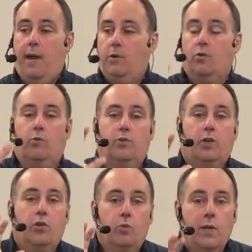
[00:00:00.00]
I don't
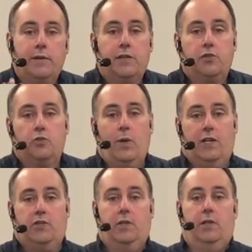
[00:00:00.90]
agree with the
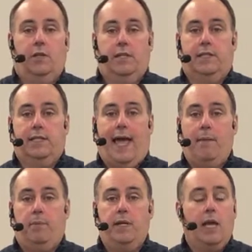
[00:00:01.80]
direction this is
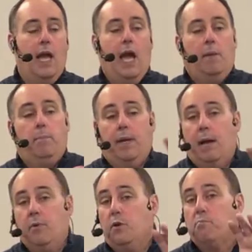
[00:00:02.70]
happening, but
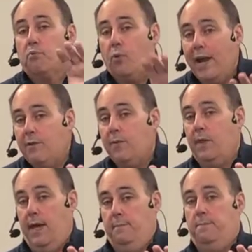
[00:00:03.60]
I'm going to pray for
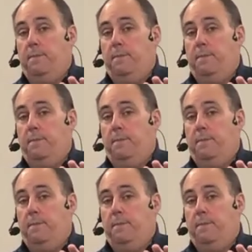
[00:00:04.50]
them